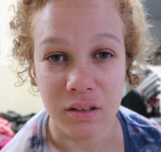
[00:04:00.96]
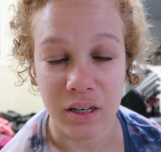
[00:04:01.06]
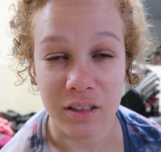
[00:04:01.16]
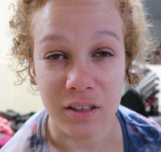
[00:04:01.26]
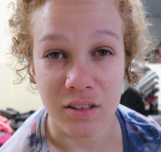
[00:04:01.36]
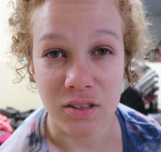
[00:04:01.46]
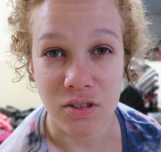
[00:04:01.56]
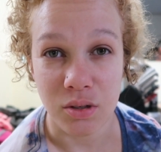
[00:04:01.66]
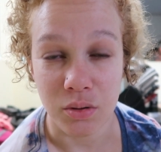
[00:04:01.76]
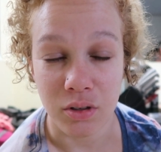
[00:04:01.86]
and it is
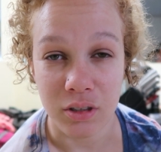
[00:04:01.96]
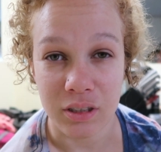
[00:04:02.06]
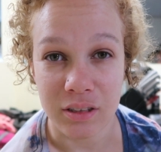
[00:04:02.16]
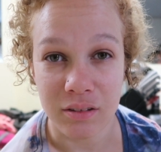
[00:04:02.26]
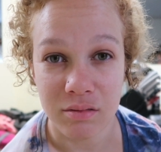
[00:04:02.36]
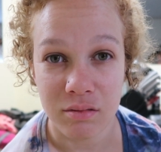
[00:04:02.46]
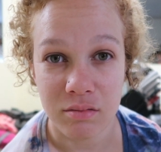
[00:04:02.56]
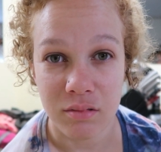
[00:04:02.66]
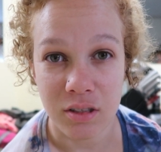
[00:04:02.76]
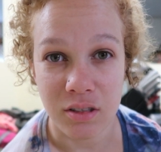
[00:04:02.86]
so early,
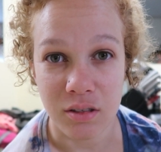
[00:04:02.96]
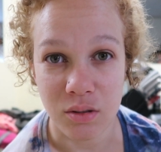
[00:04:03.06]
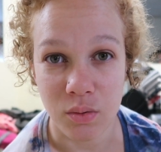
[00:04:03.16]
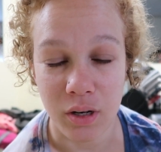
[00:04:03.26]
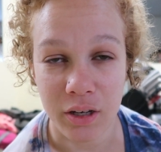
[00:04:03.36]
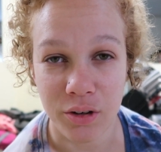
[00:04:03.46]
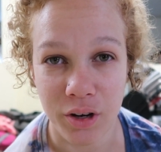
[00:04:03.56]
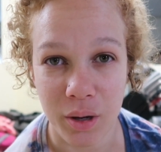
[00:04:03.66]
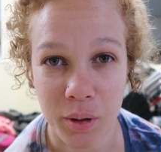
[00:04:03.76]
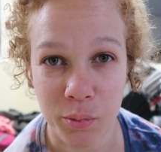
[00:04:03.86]
this is what I
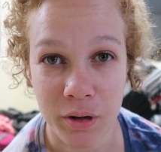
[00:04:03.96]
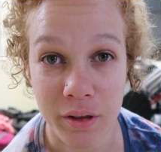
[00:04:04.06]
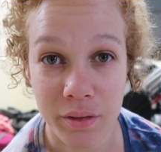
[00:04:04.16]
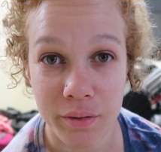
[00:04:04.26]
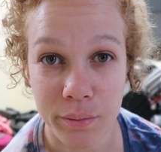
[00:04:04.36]
could come up with.